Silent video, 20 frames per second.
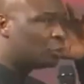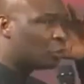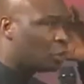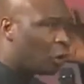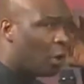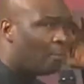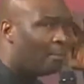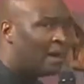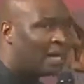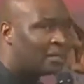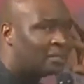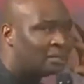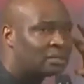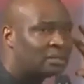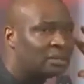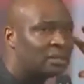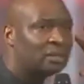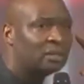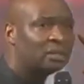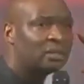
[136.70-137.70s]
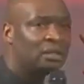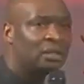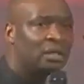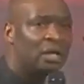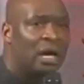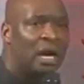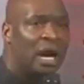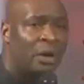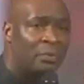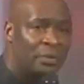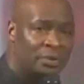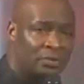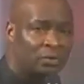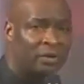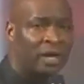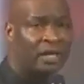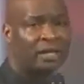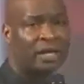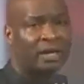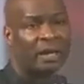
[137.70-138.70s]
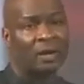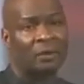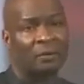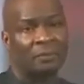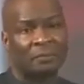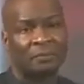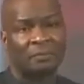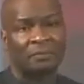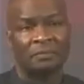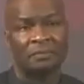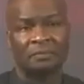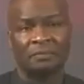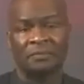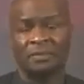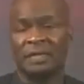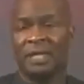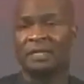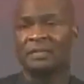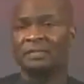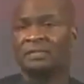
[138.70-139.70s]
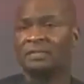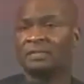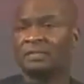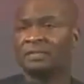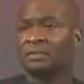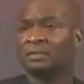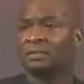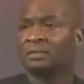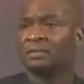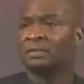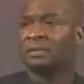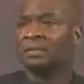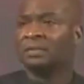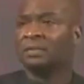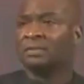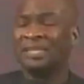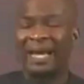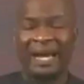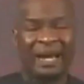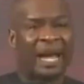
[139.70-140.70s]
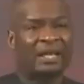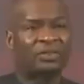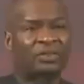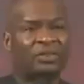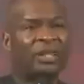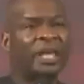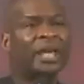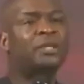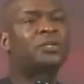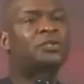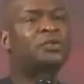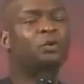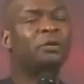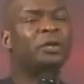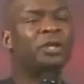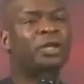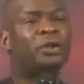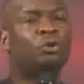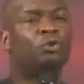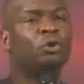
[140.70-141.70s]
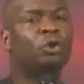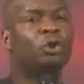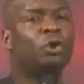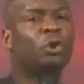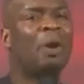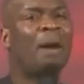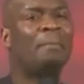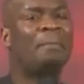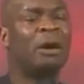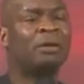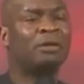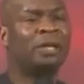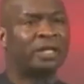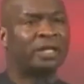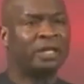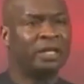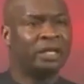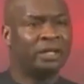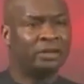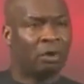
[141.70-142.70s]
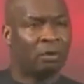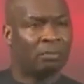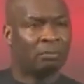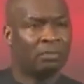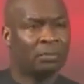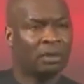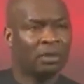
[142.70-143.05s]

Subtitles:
you command. Are we together now? Yes. There are things you need to know about the kingdom.